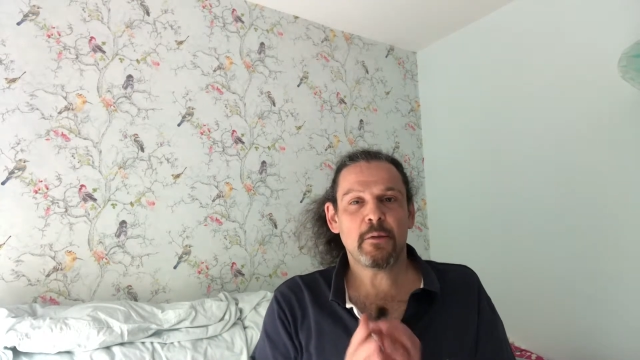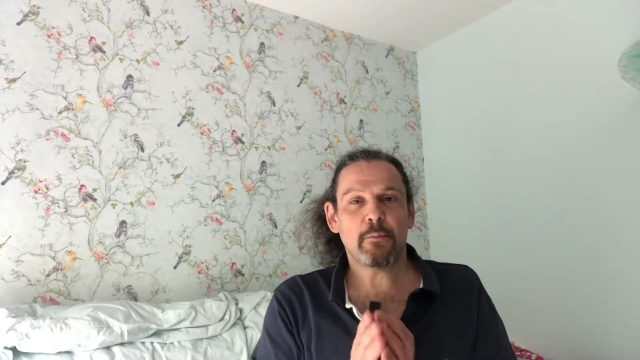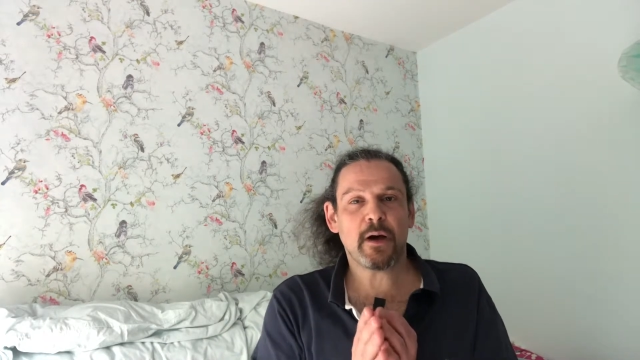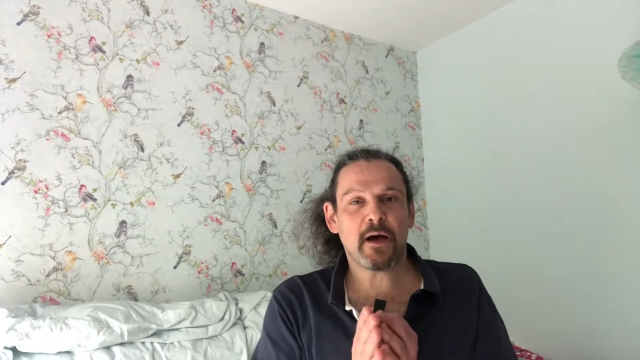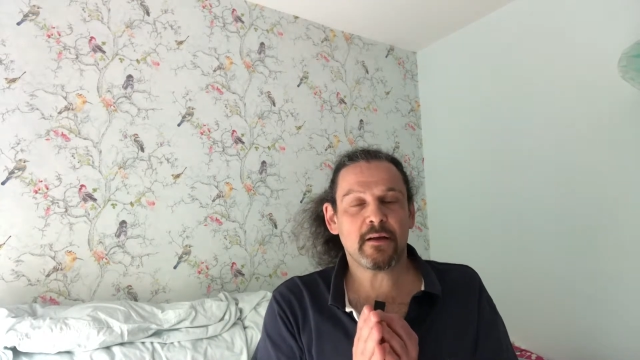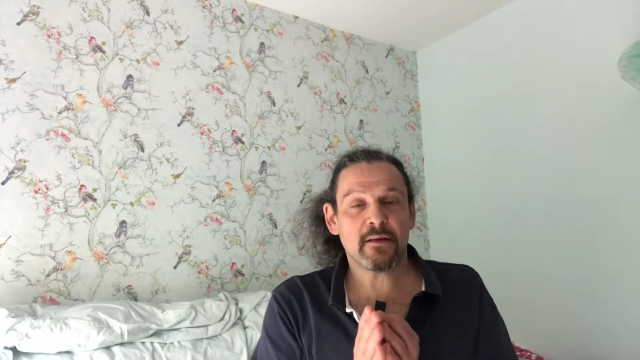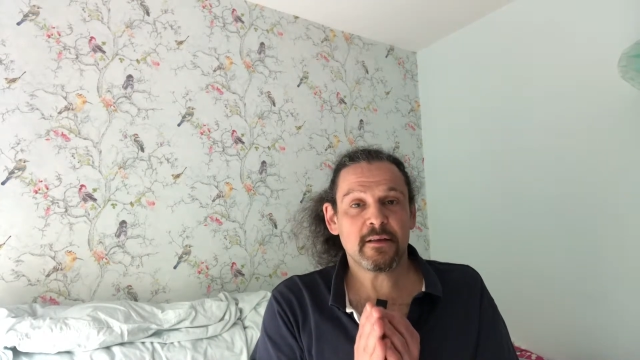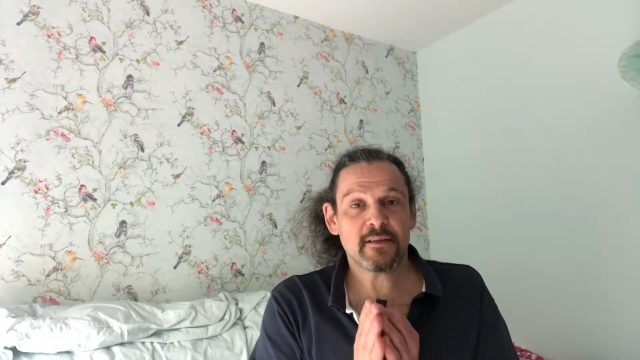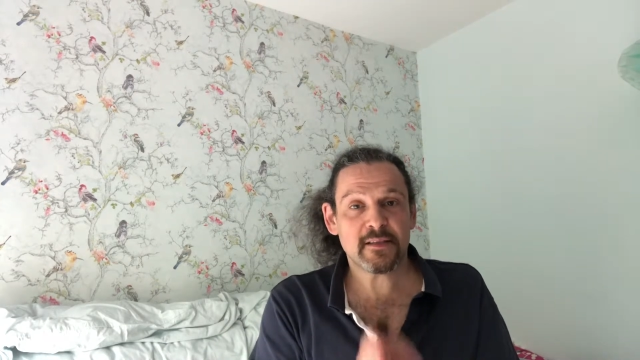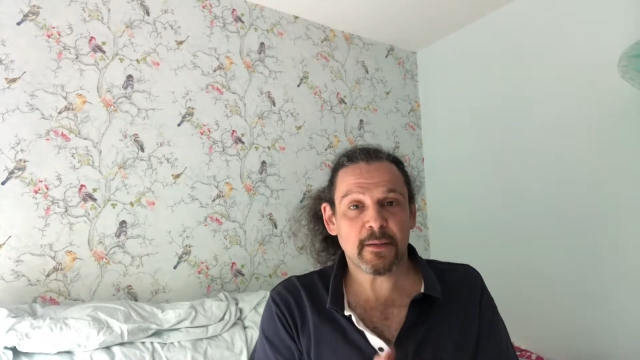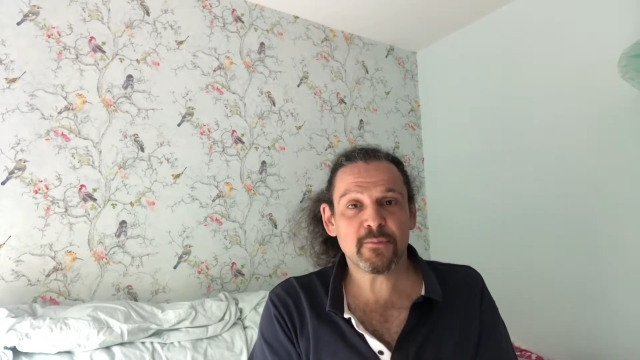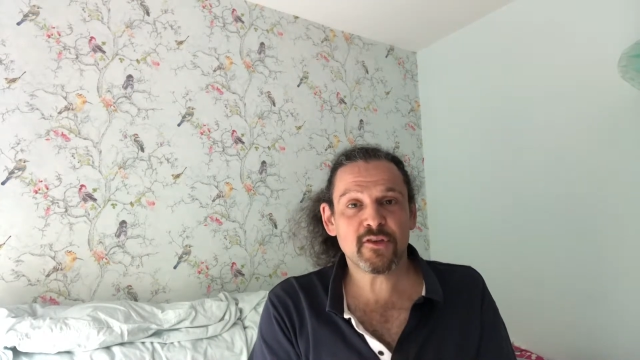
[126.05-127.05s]
but
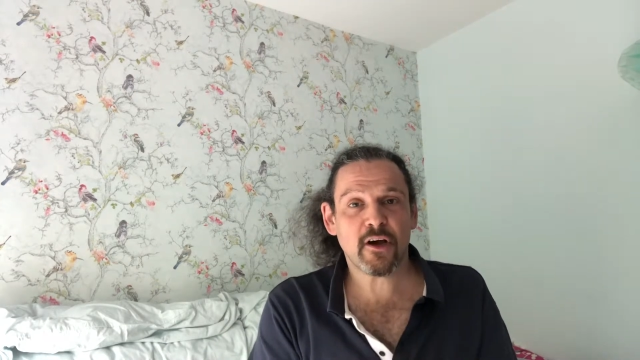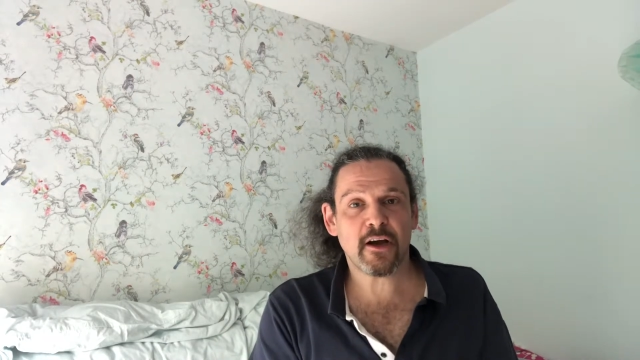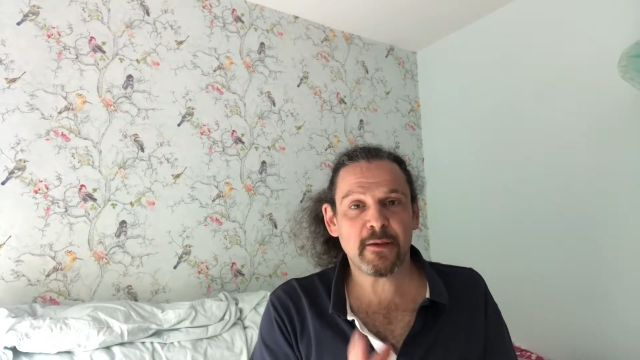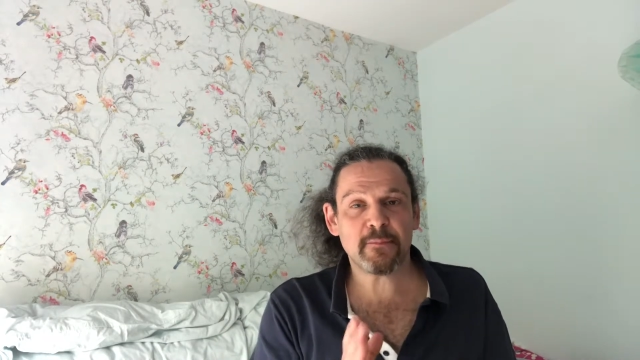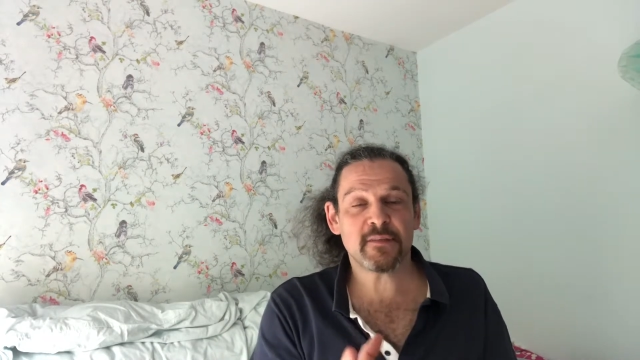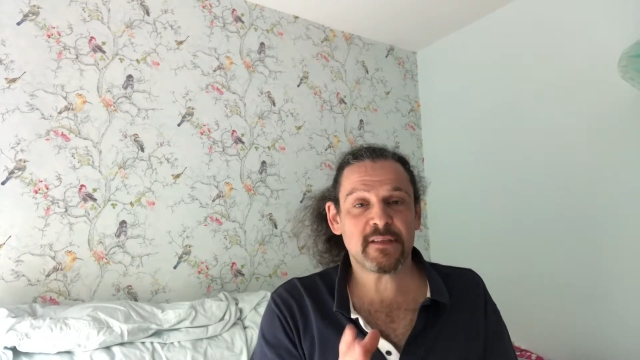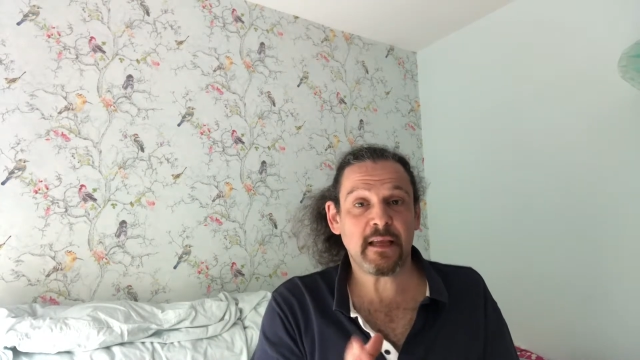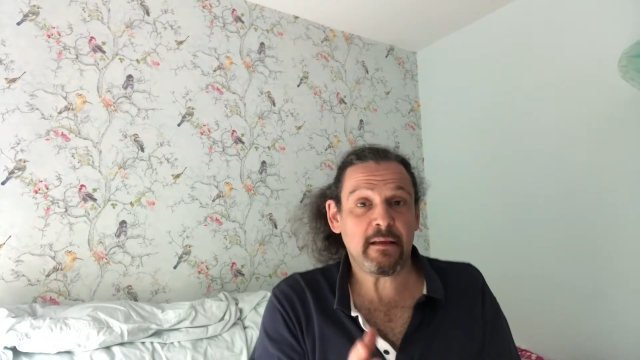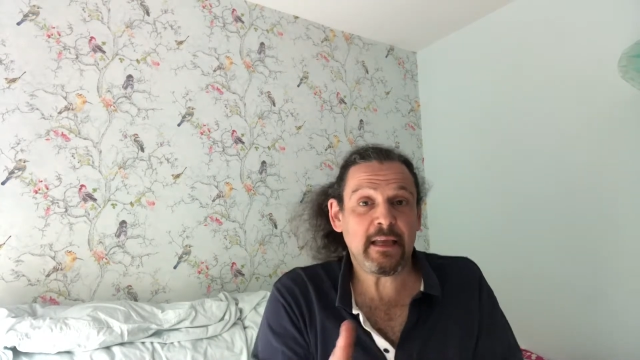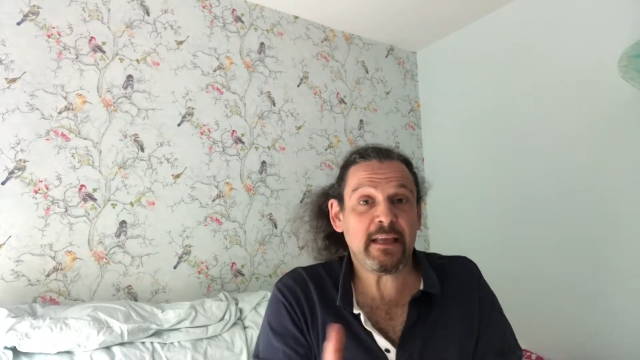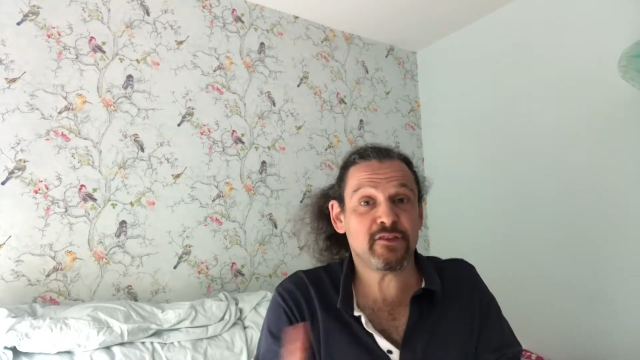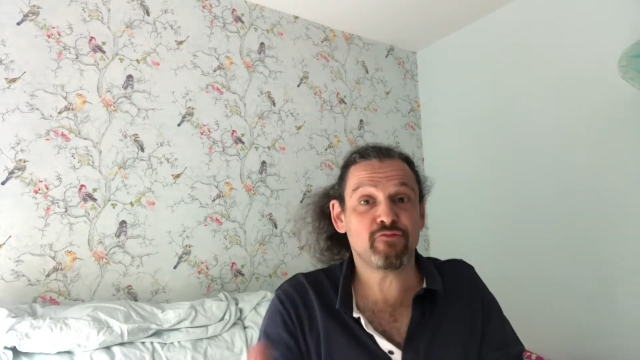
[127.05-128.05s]
sometimes
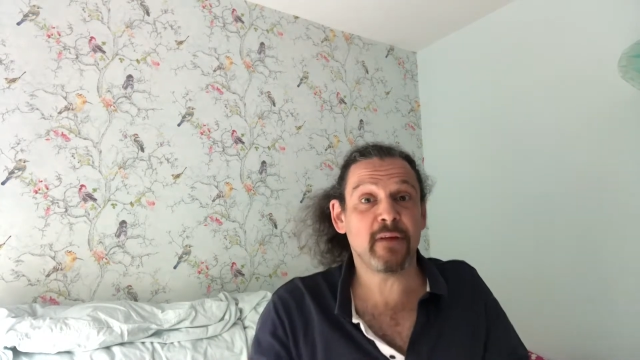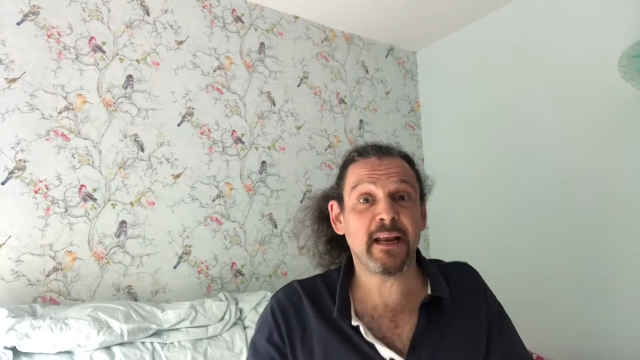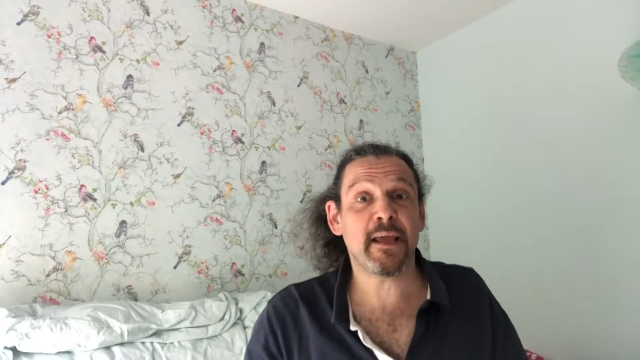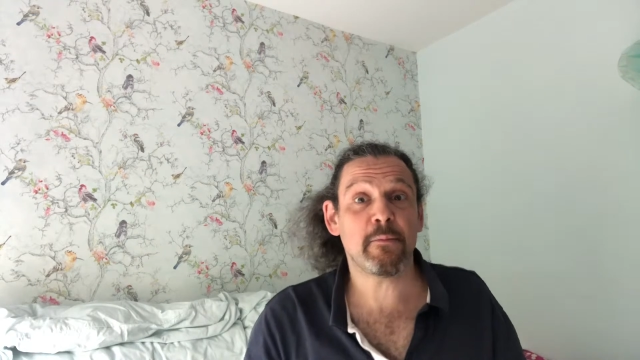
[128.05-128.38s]
it's really